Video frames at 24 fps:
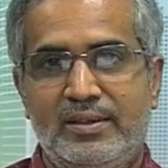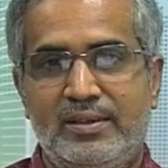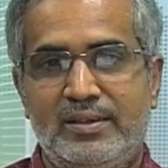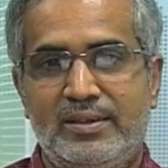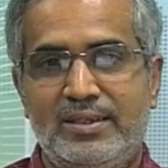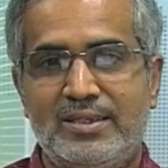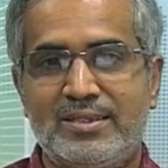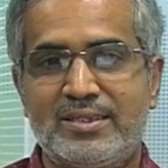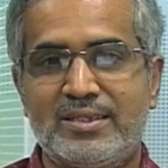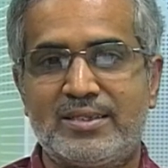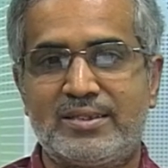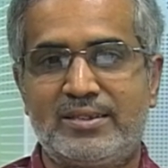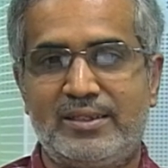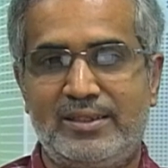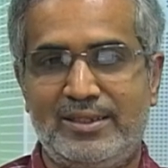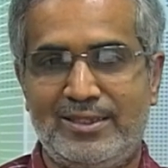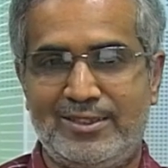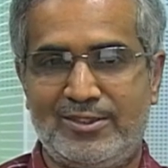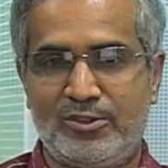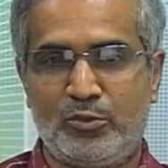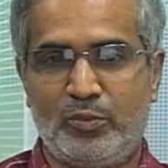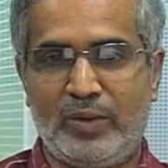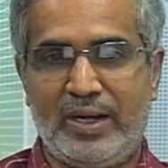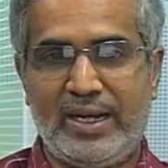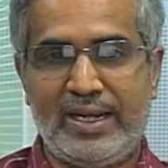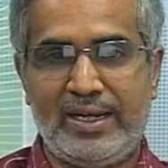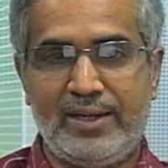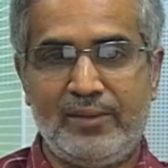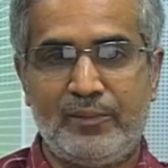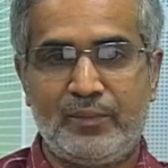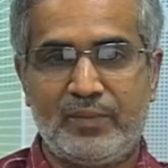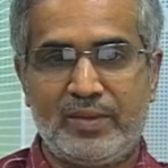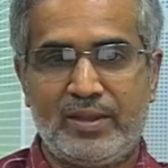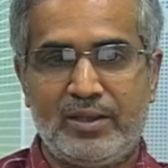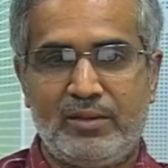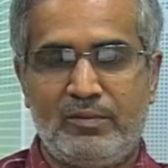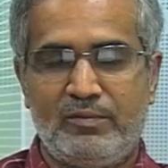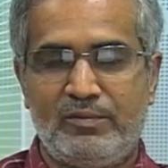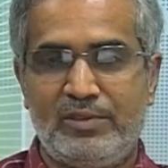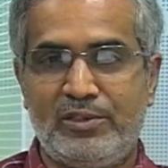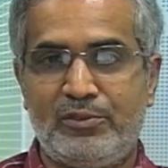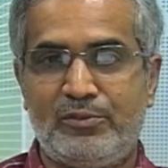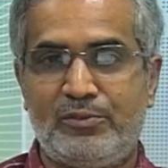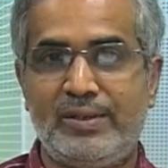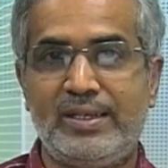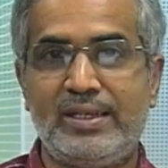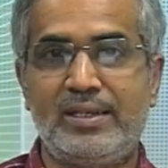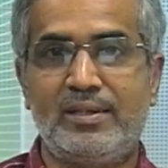This is the reason why we
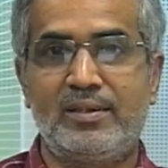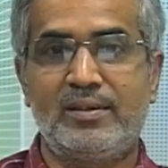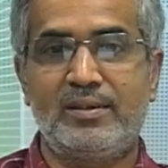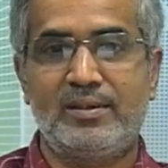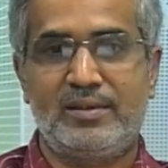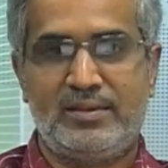feel